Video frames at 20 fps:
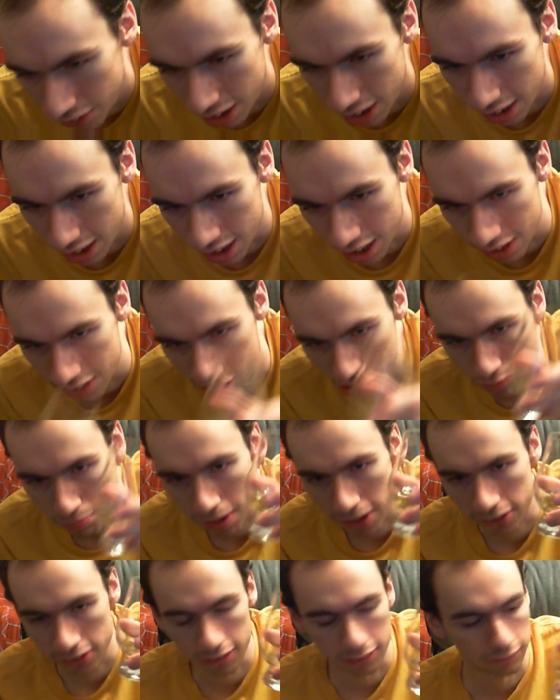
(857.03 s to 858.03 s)
like this
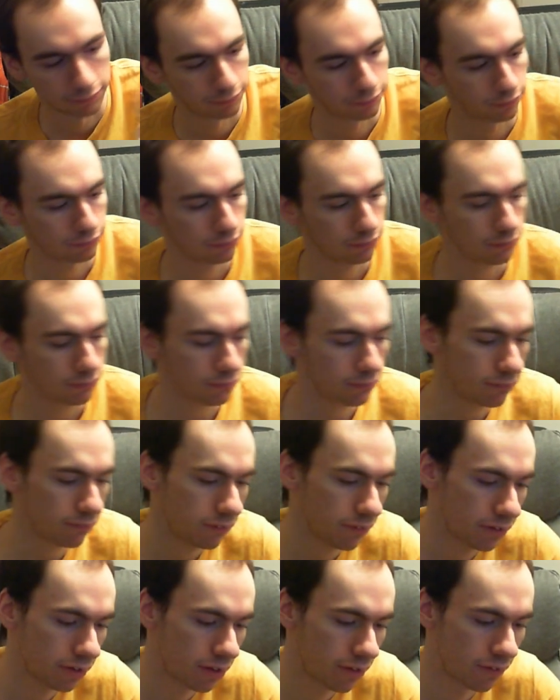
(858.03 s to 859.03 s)
better
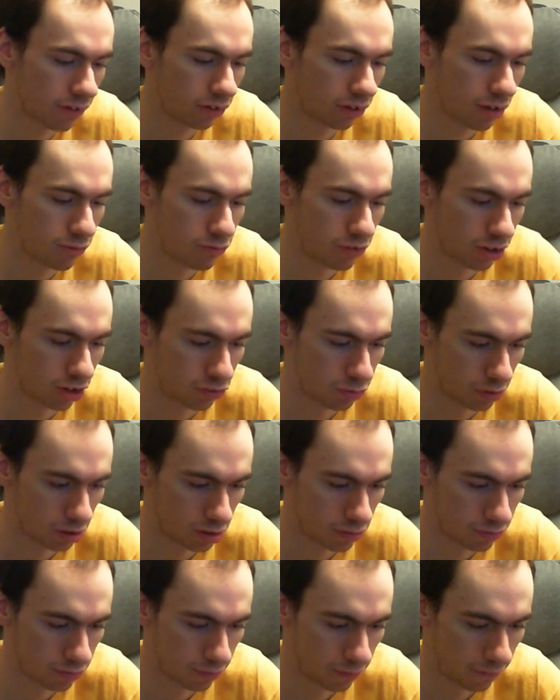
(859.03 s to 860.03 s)
than the Glenfiddich
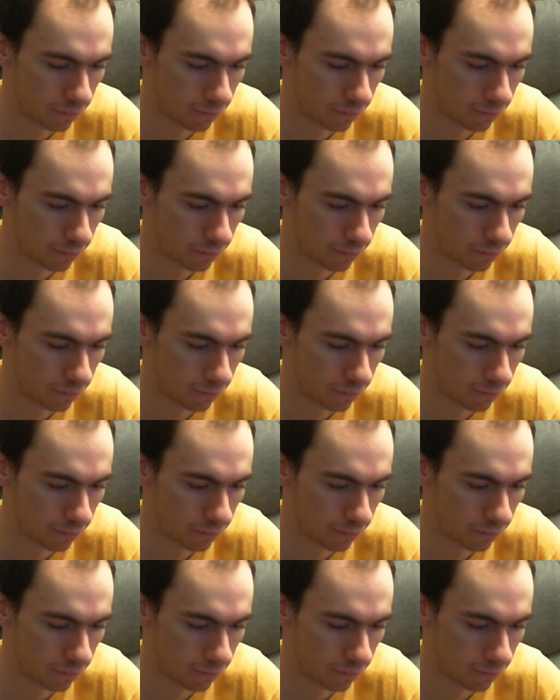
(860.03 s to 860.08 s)
12.